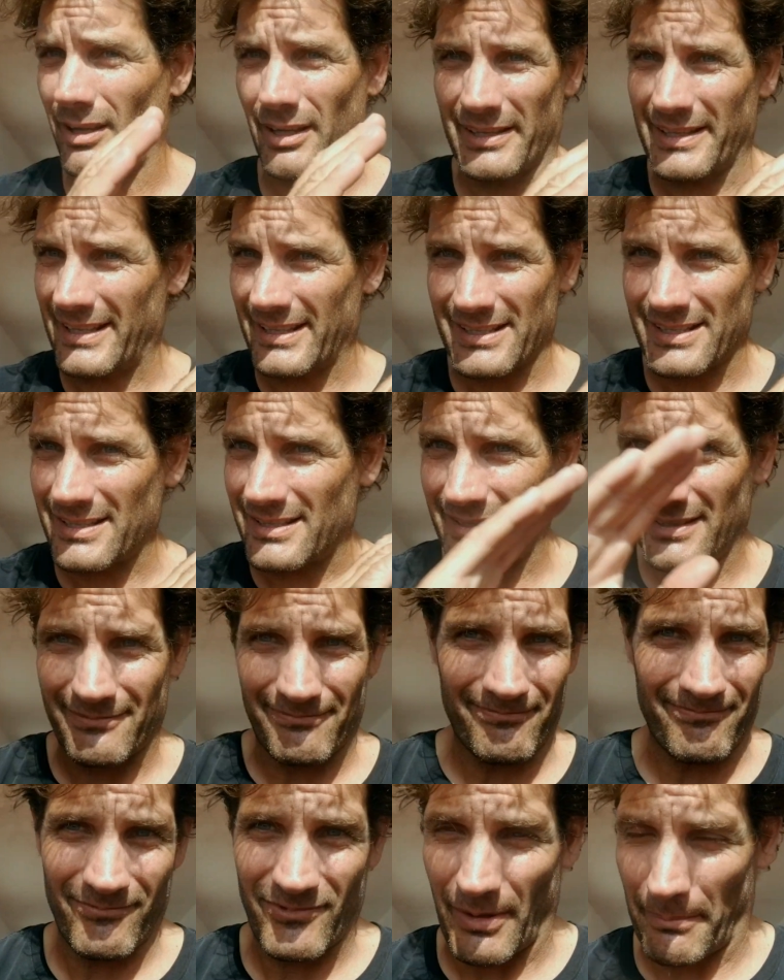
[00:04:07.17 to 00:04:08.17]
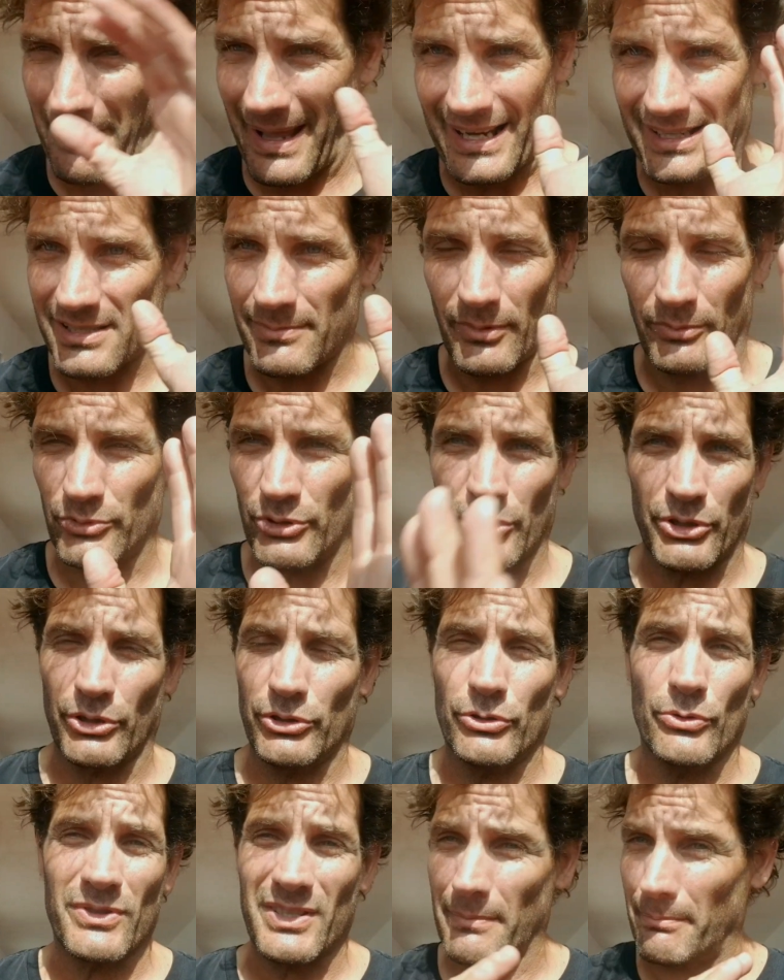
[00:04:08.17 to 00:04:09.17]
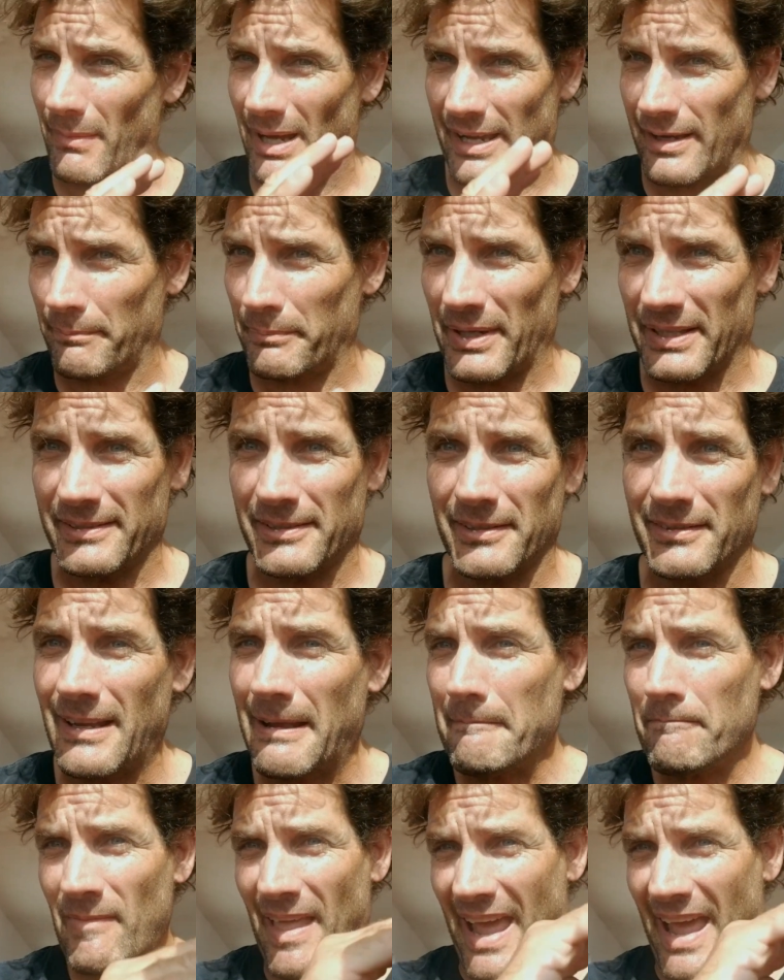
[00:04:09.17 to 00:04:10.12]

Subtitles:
It's the maximum you can use, in my opinion.